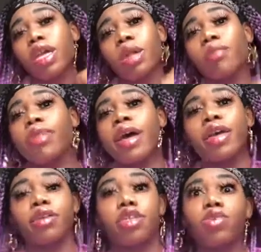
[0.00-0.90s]
that
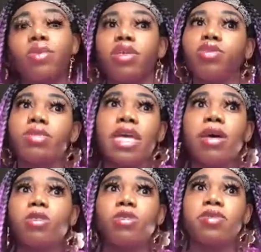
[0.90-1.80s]
you will use
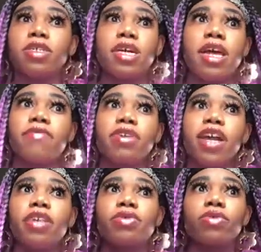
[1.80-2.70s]
algebra after high
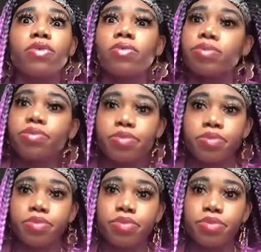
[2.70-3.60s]
school.
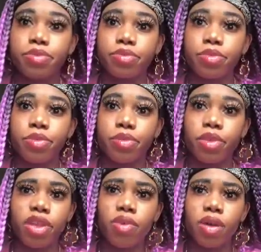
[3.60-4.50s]
No,
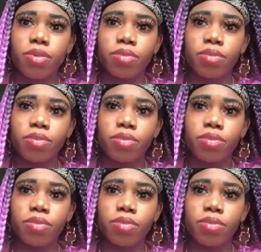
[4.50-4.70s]
you won't.